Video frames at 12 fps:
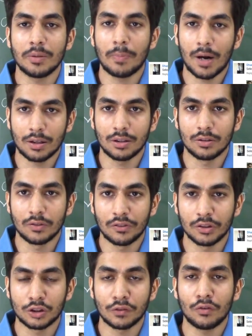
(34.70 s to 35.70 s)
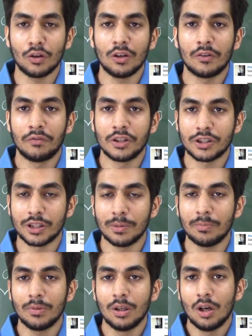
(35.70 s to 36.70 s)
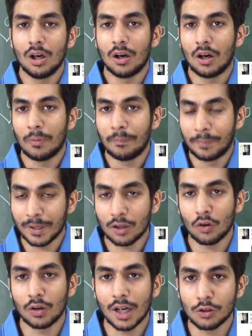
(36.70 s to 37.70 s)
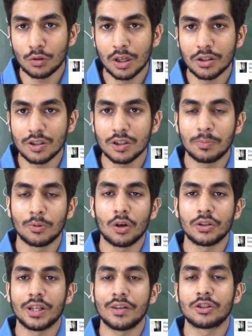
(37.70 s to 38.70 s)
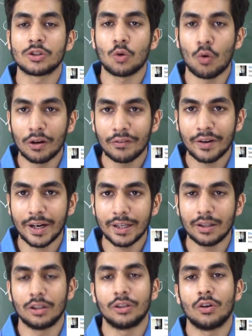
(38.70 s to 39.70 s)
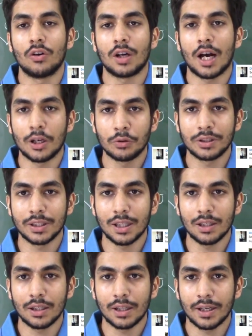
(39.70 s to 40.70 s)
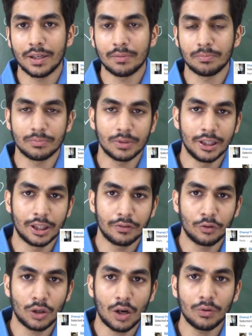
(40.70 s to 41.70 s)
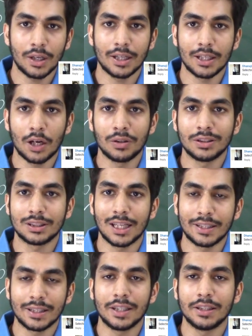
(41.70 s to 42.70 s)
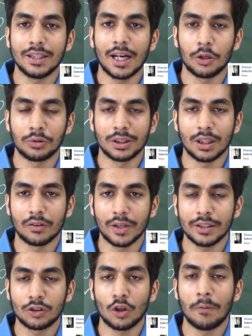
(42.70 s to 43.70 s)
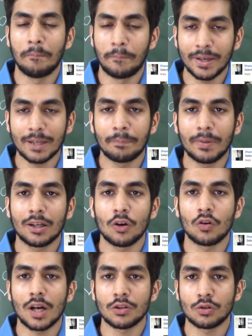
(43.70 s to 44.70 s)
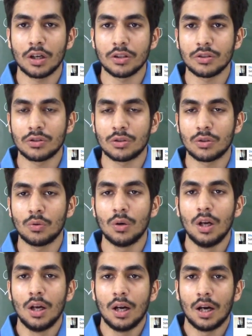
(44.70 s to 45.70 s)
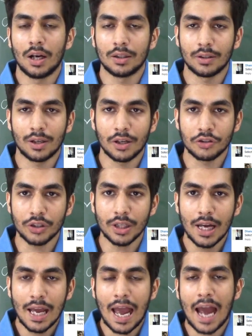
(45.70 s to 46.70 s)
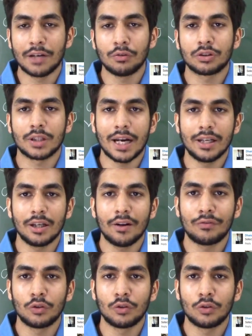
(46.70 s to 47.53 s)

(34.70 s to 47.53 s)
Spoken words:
Patil, first of all, wish him a big congratulations because he has qualified your IOCL interview round and now he's selected in the IOCL, right? So a big congratulations to Dhanaji, and he was kind enough to